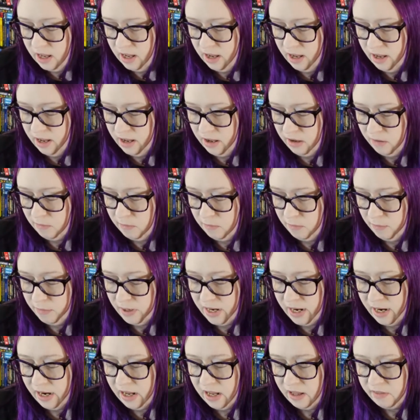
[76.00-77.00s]
Um, but
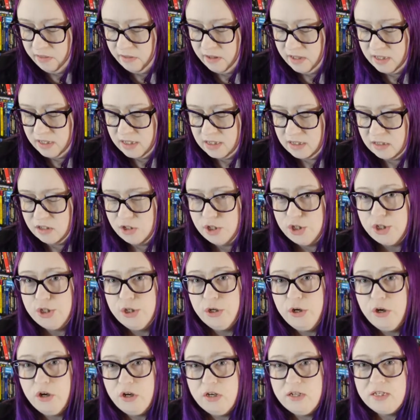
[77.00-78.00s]
I got this
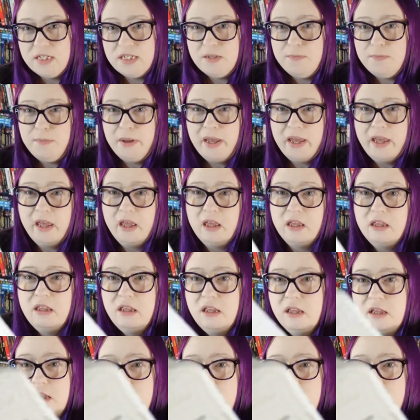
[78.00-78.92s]
Sugared Spell,